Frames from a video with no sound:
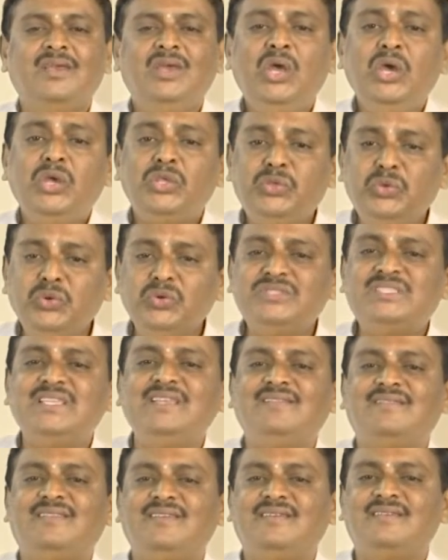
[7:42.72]

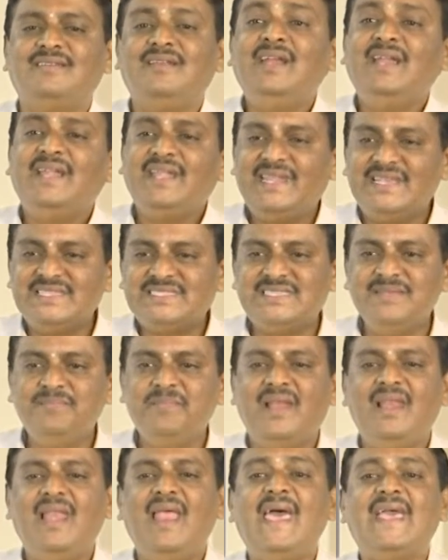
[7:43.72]
using their
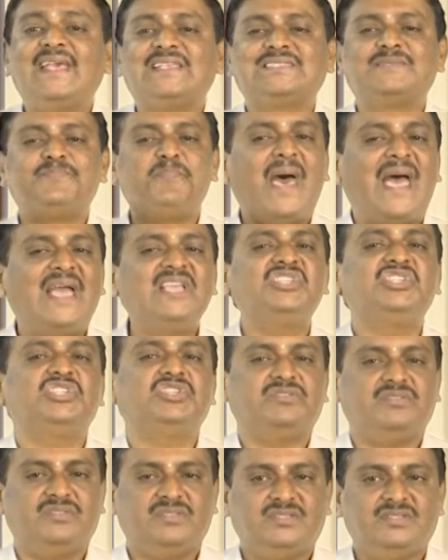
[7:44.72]
decimal
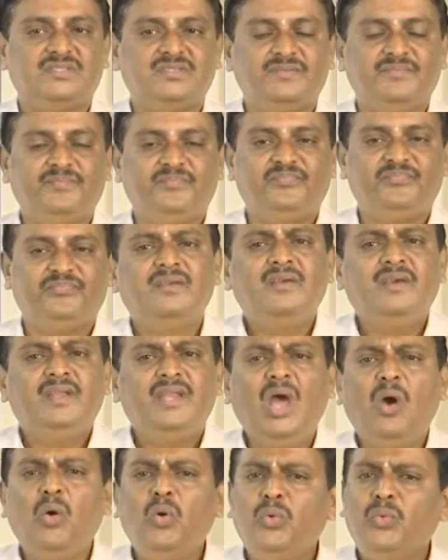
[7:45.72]
expansions.
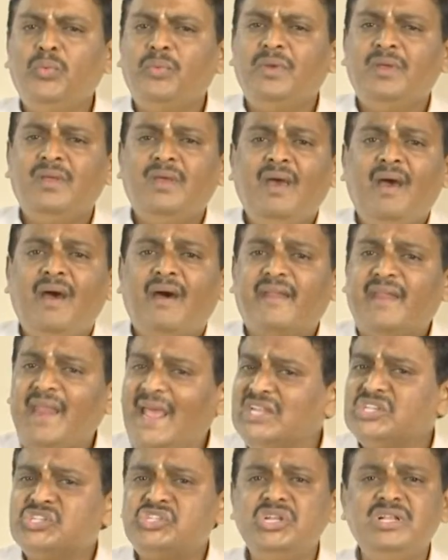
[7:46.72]
Now,
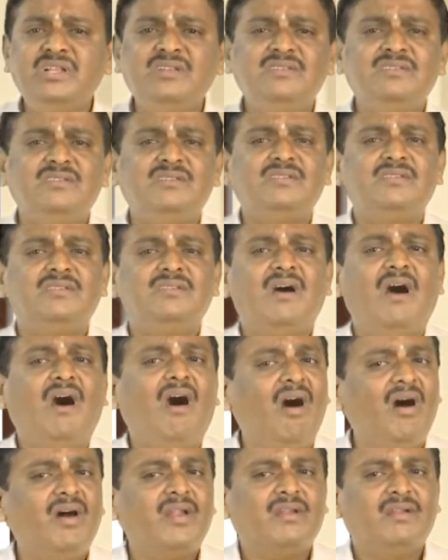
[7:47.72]
rational
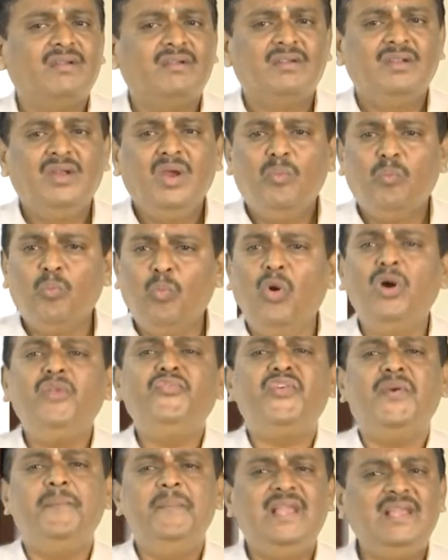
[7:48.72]
are more
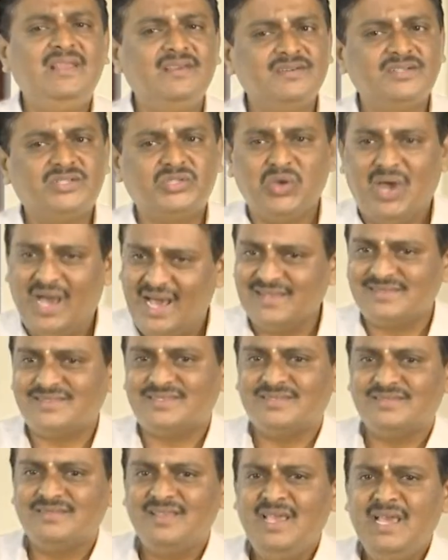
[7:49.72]
familiar to
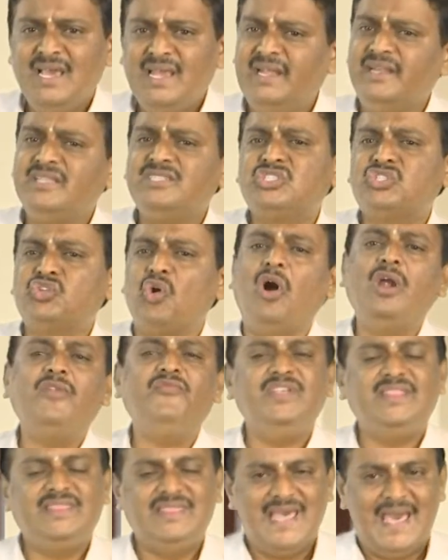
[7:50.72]
us. Let us start
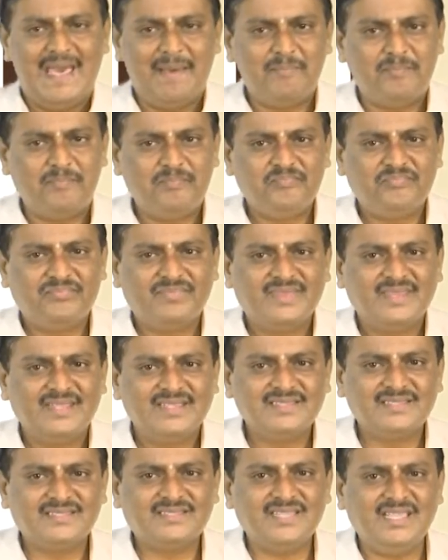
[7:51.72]
with them.
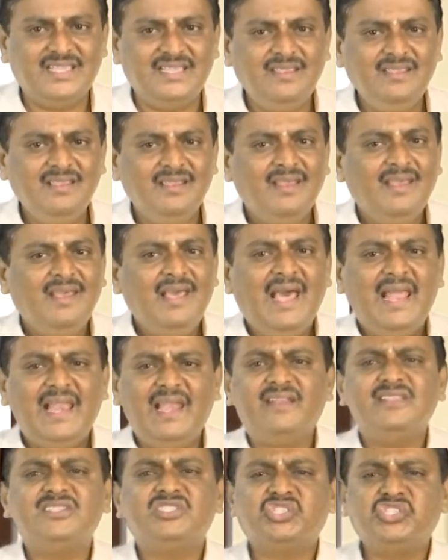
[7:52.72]
See,
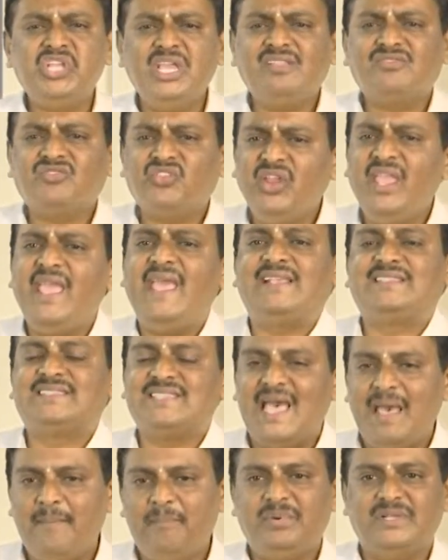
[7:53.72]
let us take 3
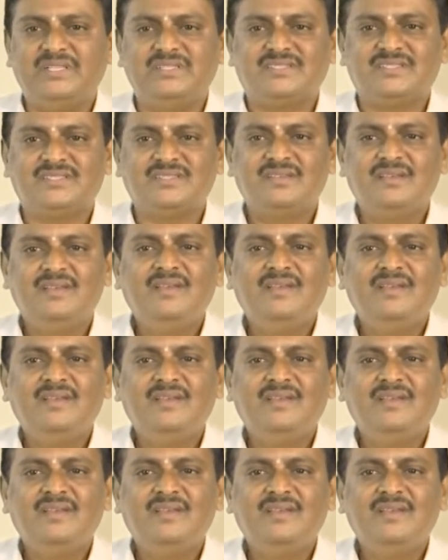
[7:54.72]
examples: